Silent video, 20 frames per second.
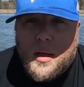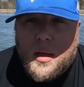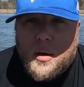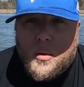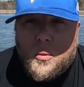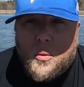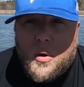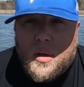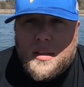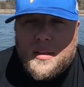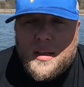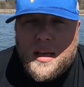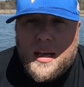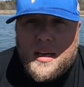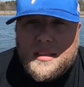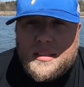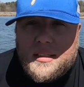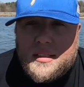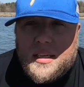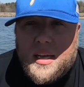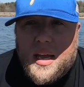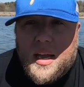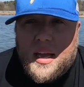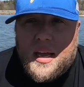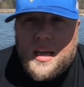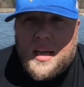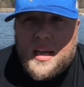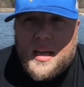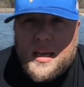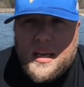what that's
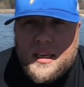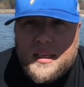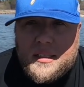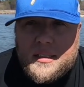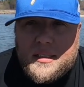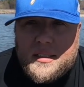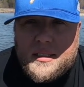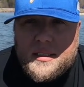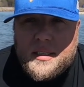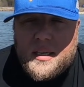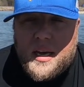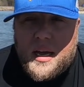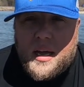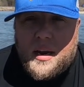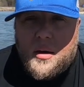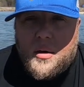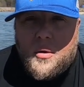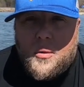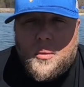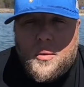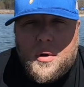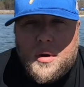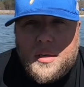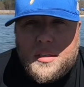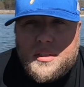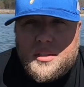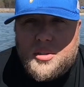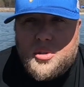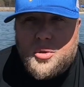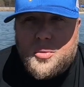saying is I don't want a
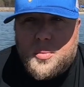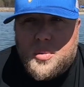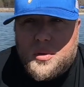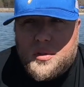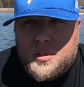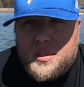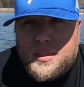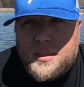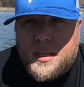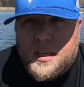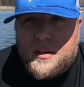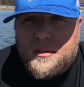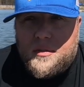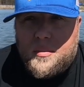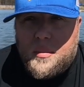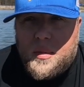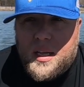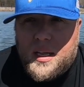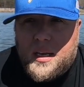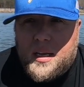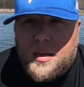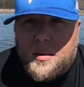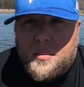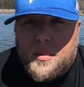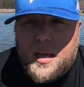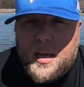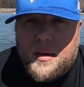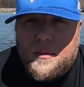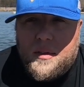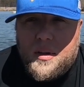super stiff medium
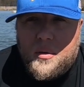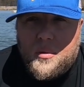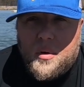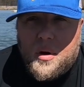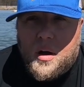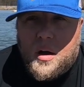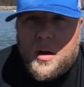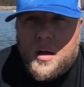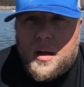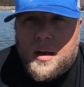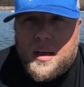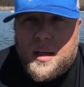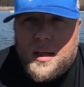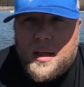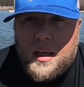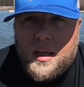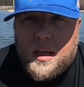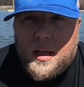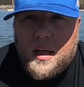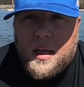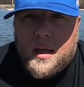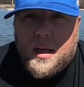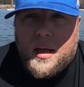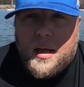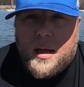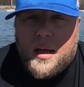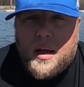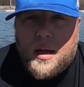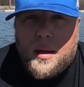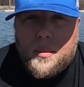heavy rod.
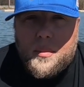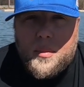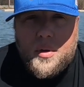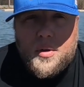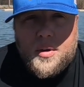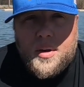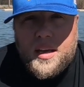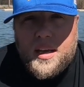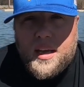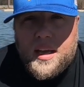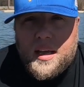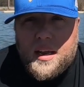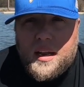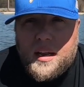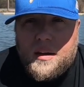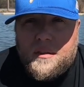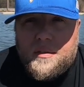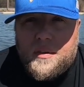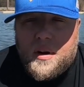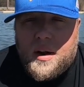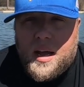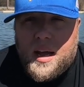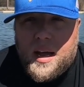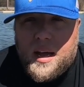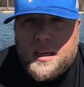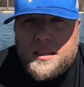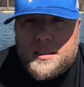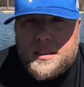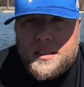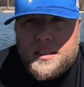You can get different
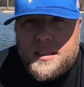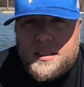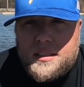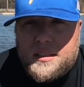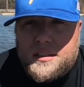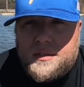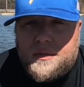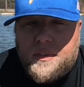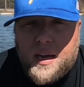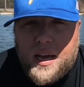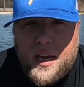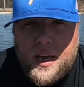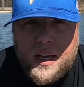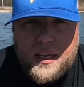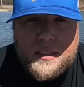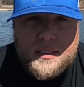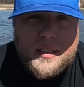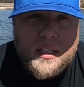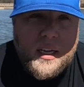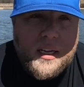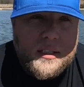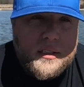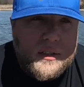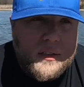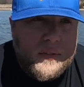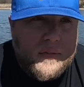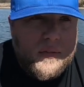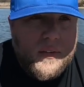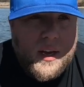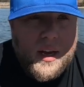actions: fast,
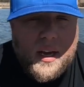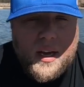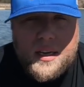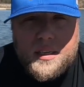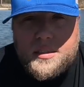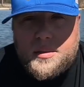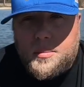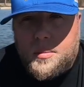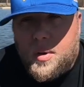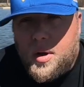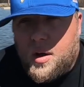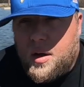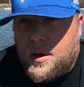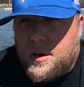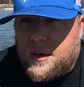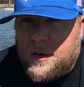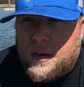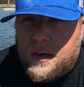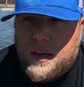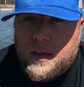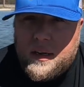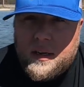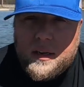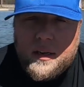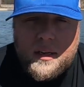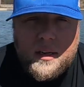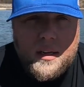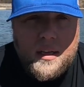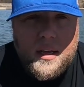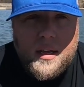extra fast, moderate,
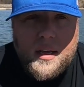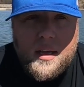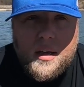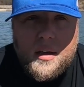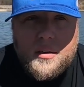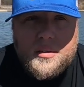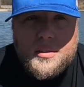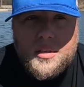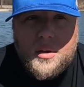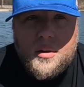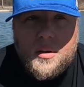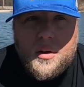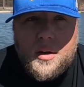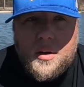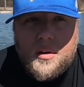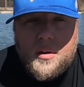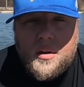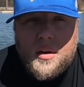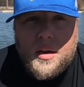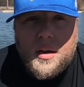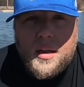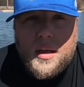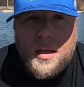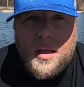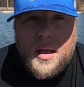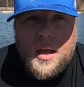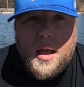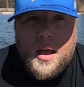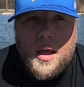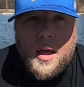it goes on and
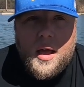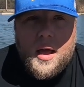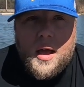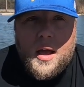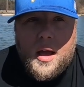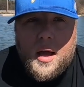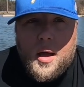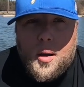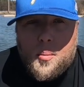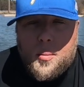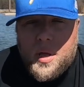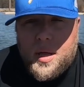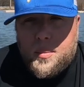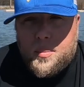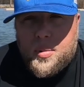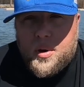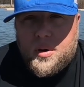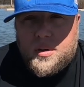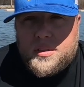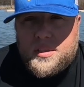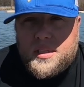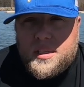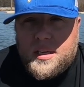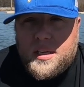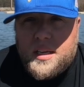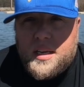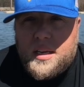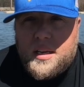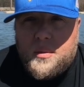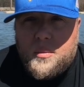on. Me
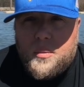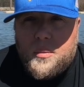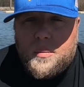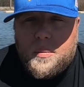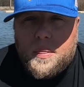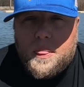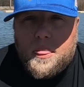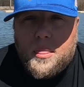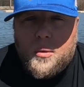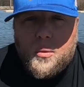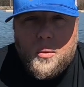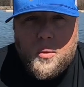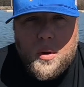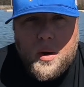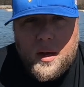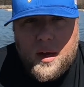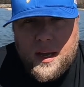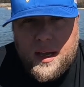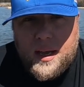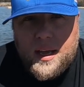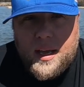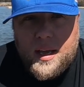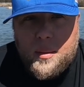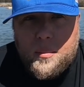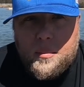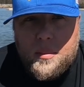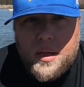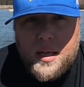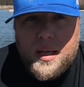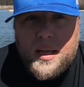personally, when I
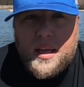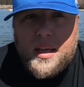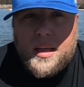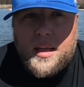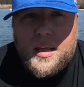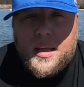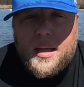get bit,